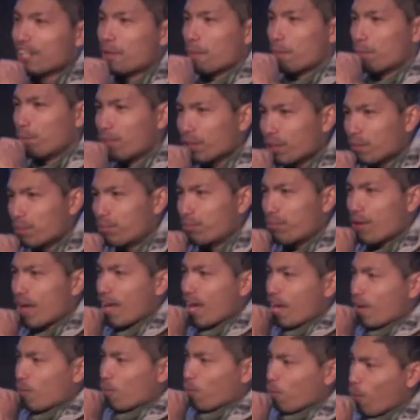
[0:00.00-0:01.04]
and a big
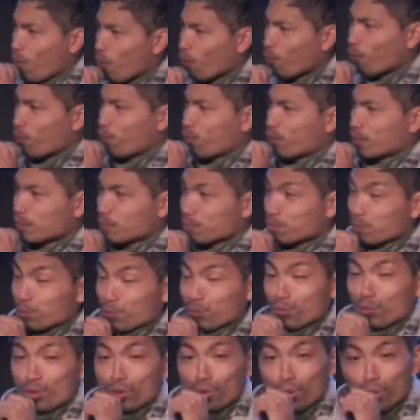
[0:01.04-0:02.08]
bad wolf
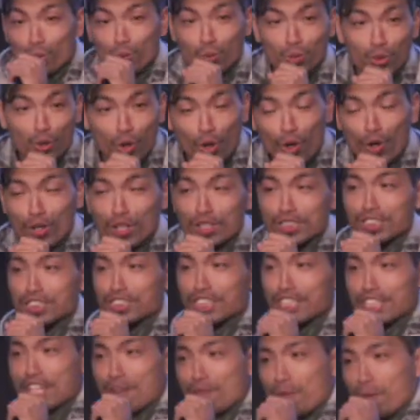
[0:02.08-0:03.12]
who taught us
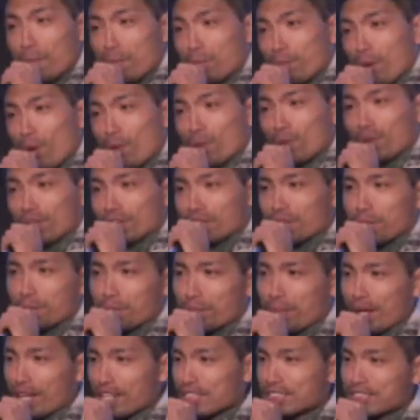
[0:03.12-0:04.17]
to never poke the
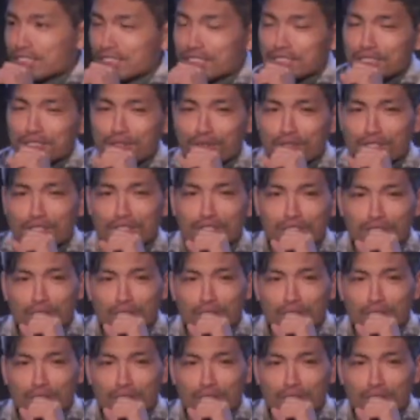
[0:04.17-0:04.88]
patience of the